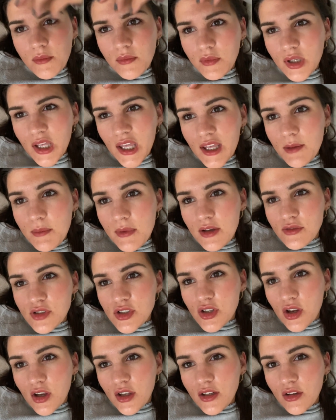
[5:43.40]
I'm getting a bit of
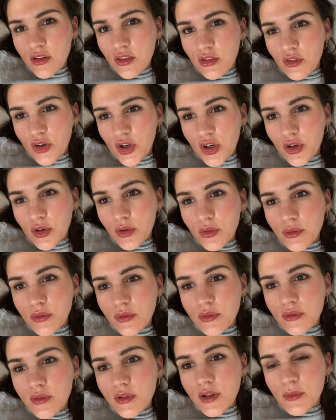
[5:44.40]
shine through
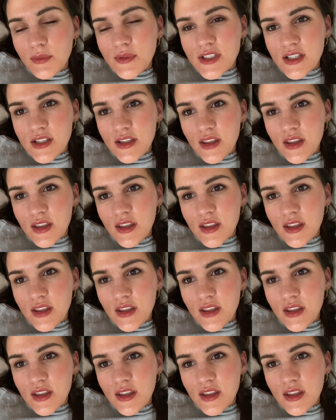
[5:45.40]
can we see